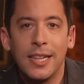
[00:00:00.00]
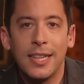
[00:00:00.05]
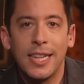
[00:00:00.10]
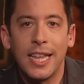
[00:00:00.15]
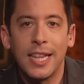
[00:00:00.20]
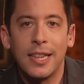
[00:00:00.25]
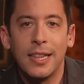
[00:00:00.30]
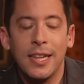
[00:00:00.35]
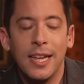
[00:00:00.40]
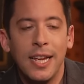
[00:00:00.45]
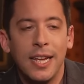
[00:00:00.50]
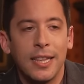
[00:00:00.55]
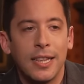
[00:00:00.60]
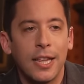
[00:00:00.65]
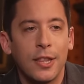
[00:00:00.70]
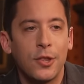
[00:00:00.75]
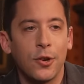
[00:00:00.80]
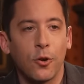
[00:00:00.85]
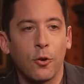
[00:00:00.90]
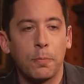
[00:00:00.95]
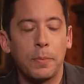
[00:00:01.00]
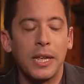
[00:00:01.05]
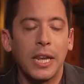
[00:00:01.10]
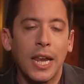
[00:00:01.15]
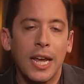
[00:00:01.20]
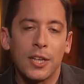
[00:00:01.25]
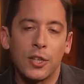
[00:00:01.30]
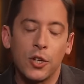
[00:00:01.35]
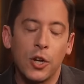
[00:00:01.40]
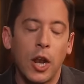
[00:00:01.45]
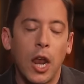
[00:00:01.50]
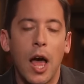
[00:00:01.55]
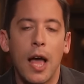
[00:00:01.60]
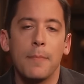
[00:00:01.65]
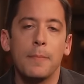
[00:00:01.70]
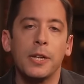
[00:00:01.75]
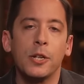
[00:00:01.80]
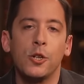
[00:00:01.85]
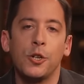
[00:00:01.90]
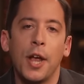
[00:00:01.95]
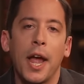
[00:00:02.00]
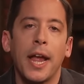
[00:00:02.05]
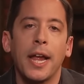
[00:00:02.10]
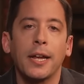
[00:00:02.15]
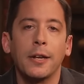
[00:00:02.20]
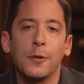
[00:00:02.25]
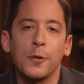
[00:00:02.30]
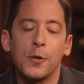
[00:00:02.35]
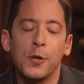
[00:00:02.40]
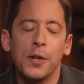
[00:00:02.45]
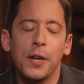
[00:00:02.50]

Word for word: that that there will be less climate change.